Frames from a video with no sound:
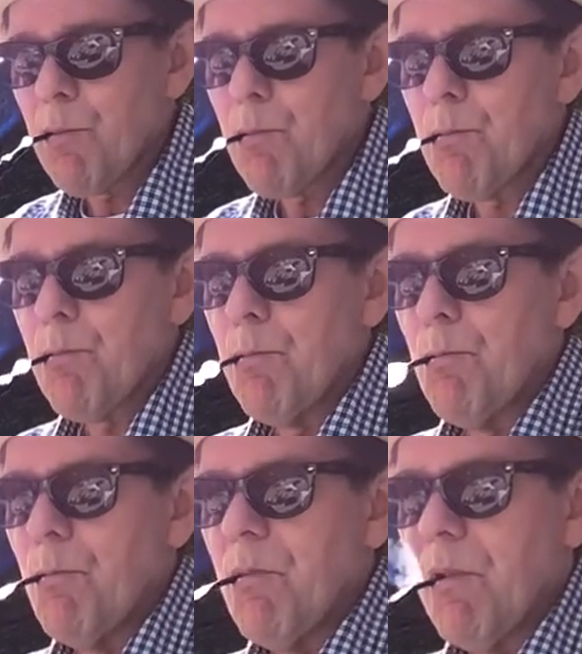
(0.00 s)

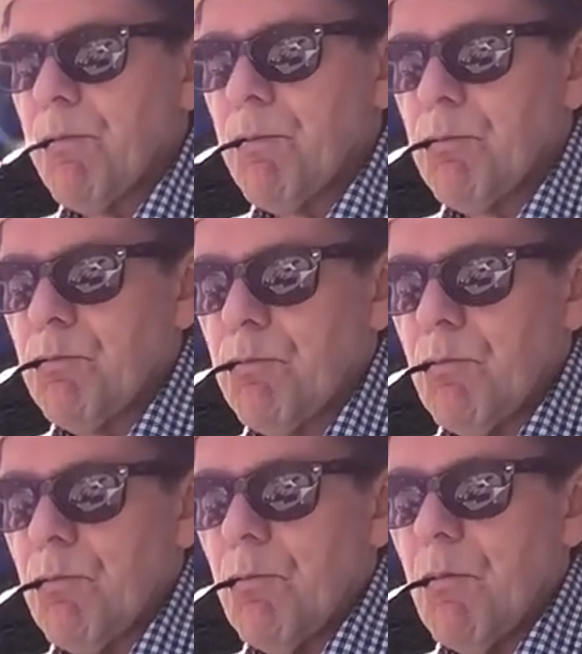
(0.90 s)

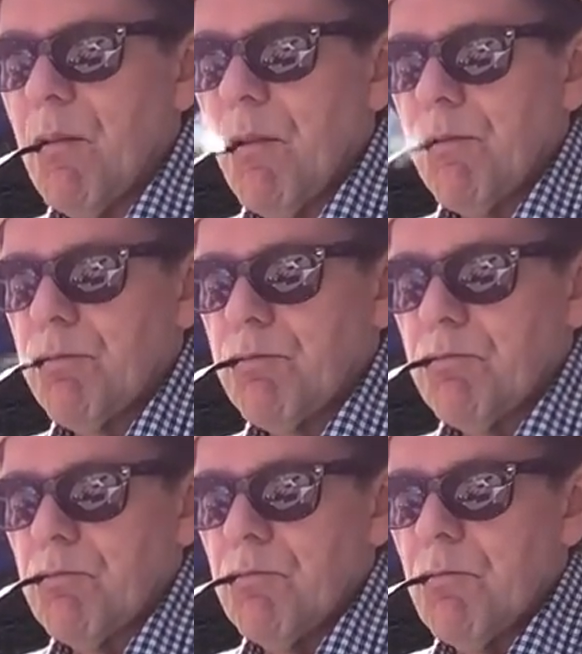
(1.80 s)

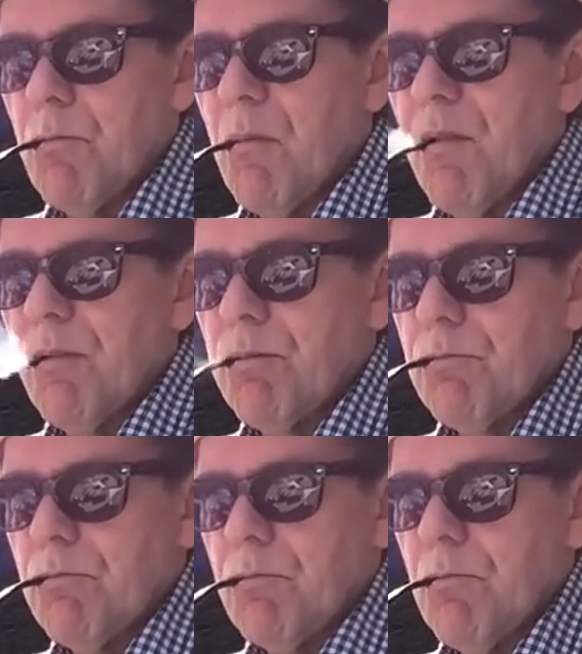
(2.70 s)

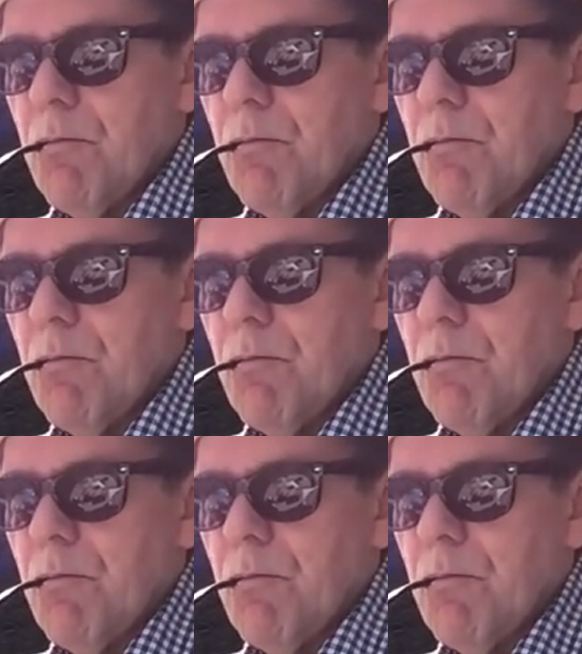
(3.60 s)
(silence)